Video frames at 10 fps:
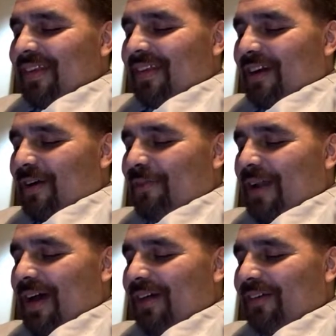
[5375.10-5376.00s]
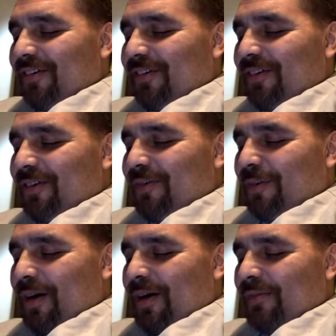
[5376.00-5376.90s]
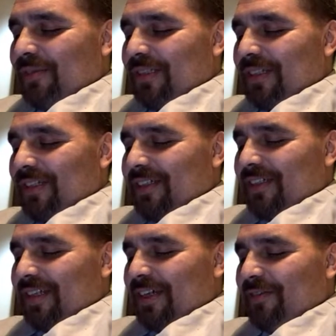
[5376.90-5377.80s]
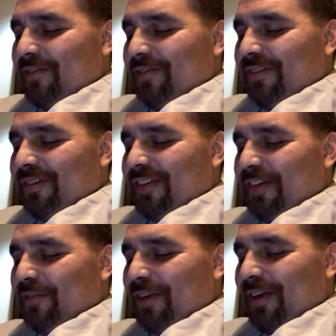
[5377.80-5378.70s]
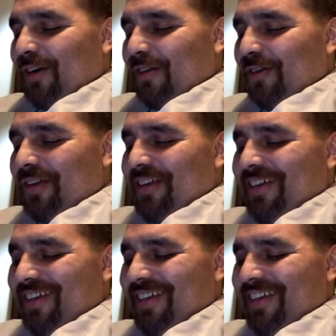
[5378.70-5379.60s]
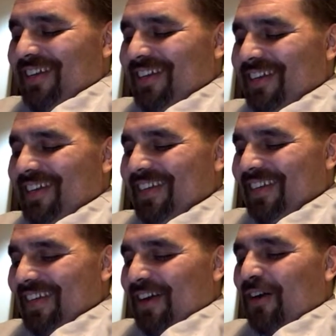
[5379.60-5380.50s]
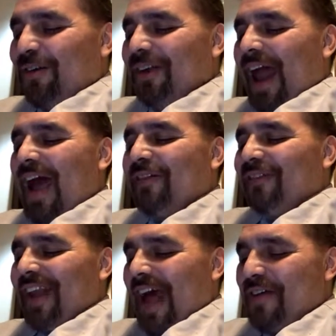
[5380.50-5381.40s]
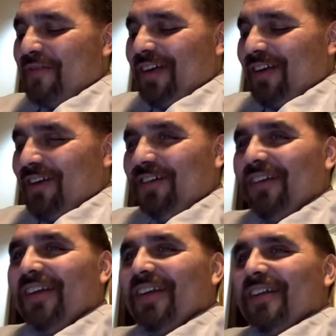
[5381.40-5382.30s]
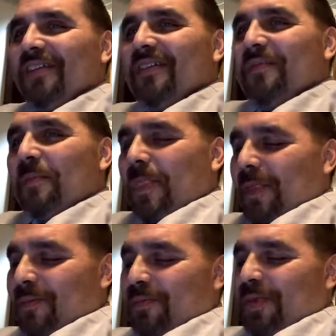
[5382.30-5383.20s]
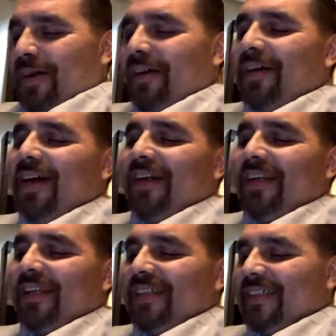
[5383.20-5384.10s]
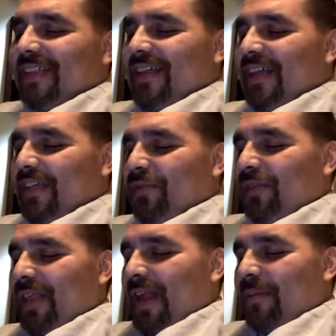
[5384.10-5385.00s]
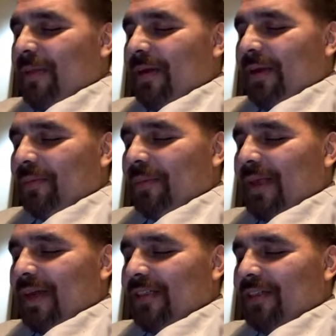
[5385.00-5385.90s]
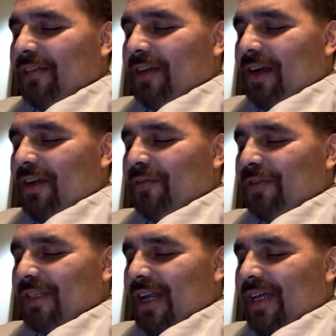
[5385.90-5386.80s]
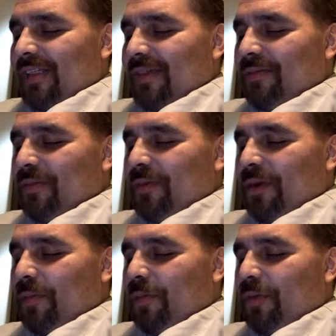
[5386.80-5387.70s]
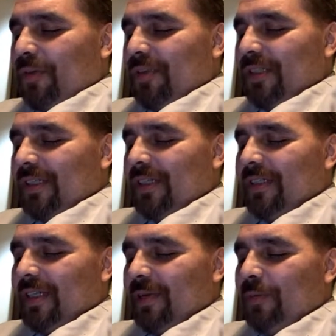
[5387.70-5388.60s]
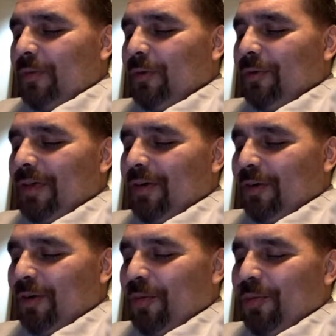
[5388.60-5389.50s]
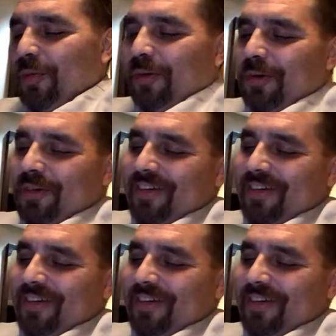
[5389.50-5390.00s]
Calm down. Oh no, mom sucks. Live alone. Oh, live alone. Paul Connolly said, as for that American Me, I turned it off. Was like some queer porn sadistic movie, horrible.